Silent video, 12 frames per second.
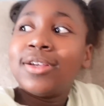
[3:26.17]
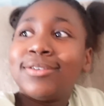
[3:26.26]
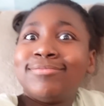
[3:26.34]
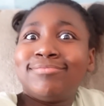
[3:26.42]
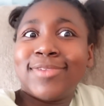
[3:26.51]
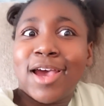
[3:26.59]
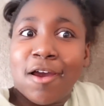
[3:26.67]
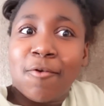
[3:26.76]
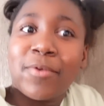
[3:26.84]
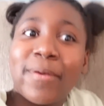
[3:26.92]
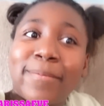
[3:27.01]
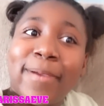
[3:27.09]
No,
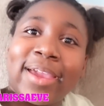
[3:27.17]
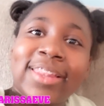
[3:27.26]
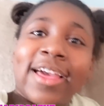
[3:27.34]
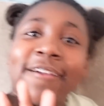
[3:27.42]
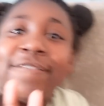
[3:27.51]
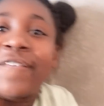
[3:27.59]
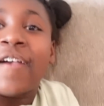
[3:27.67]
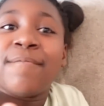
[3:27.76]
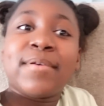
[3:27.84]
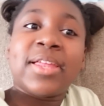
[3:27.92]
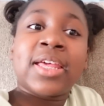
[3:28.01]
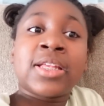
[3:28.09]
we'll be back in like 5
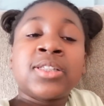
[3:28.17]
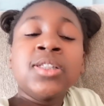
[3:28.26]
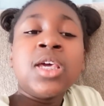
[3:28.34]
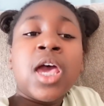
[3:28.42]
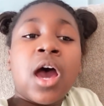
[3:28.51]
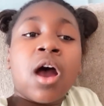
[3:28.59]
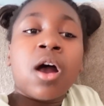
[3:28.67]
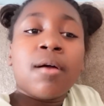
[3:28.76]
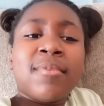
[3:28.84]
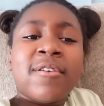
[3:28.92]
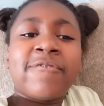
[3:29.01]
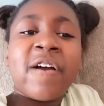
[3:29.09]
minutes. In
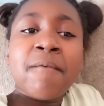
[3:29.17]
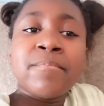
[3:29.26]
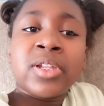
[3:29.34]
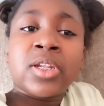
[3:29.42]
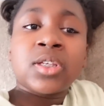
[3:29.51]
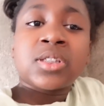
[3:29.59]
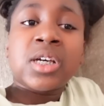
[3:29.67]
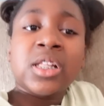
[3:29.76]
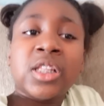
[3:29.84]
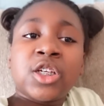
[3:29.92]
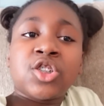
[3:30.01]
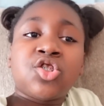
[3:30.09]
5 minutes,
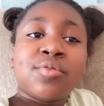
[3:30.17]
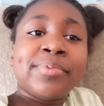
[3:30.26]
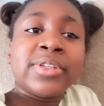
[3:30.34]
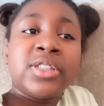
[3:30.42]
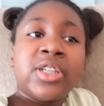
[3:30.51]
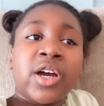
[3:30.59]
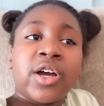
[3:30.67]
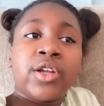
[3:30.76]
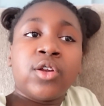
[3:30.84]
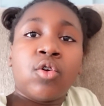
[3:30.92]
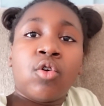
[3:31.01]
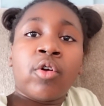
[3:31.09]
Kaliyah should be
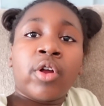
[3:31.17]
done or...